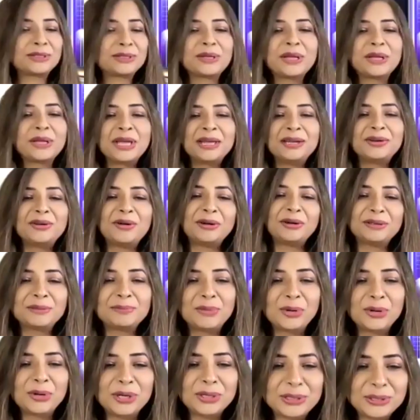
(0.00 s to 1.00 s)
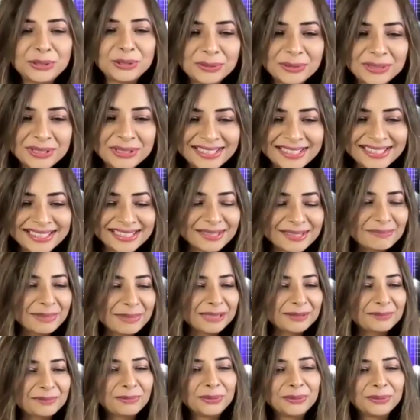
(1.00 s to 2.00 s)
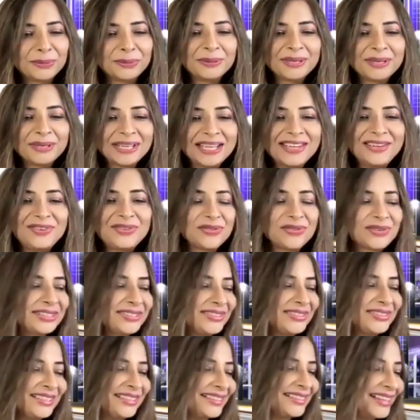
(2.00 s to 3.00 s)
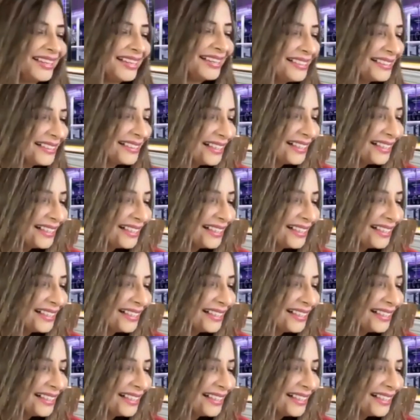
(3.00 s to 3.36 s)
not monotonous, it's a bit more interesting, right?